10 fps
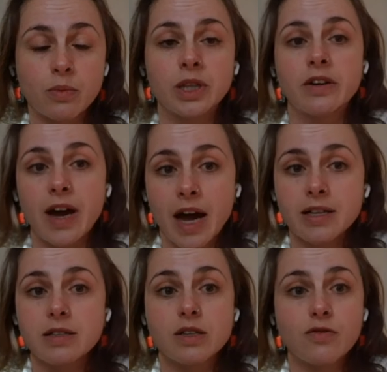what they've
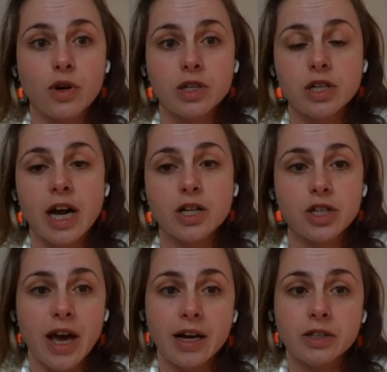asked is for
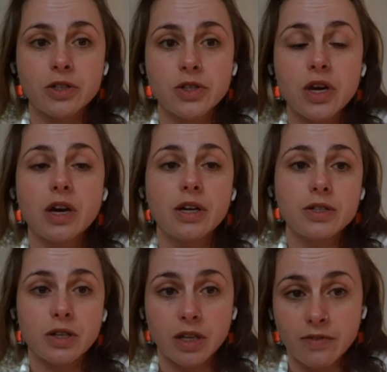international actors
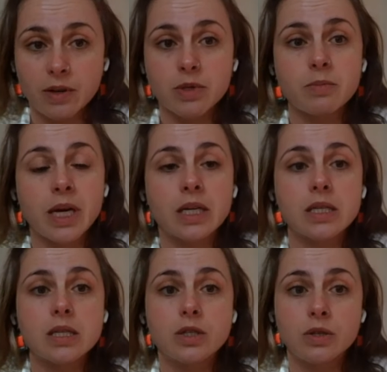to give them
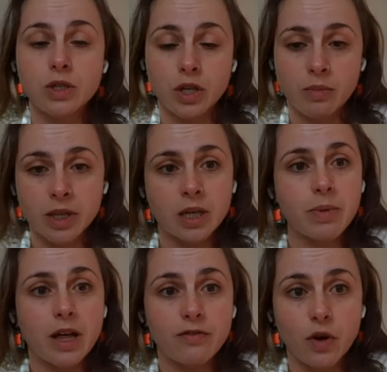space to determine their
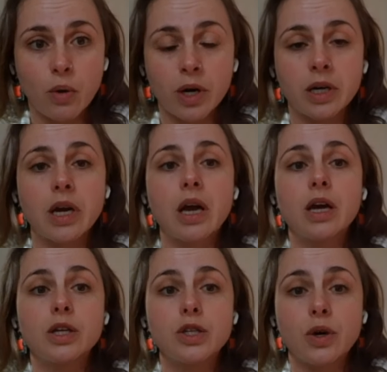path forward,
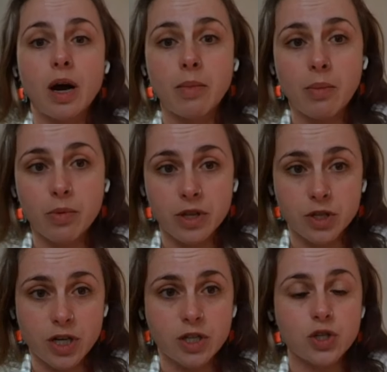to come up with a
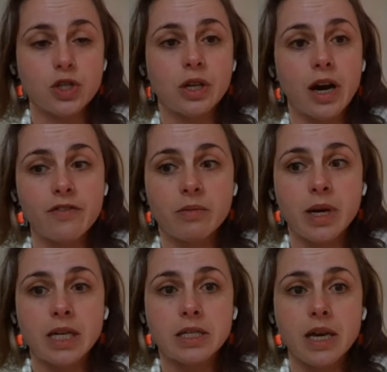transitional
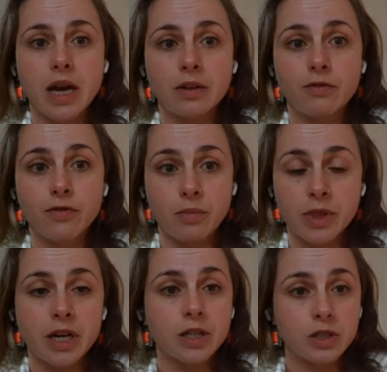government, and from
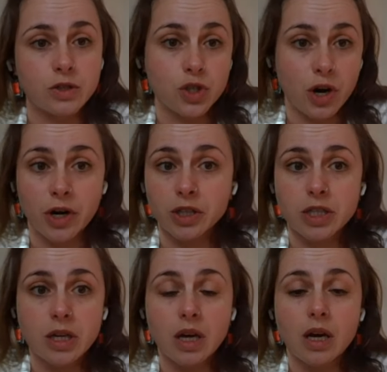there to chart
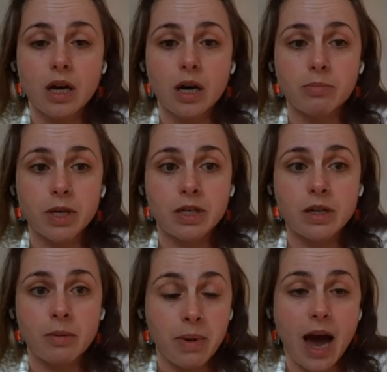
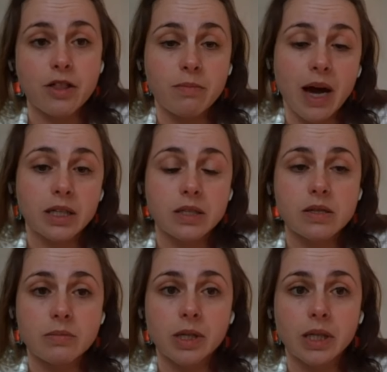a path back to
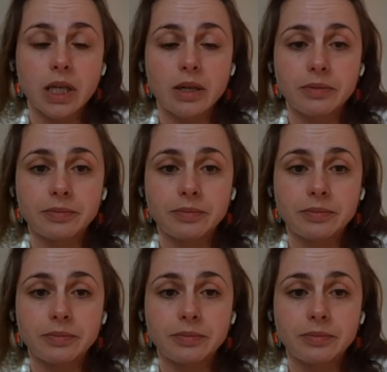stability.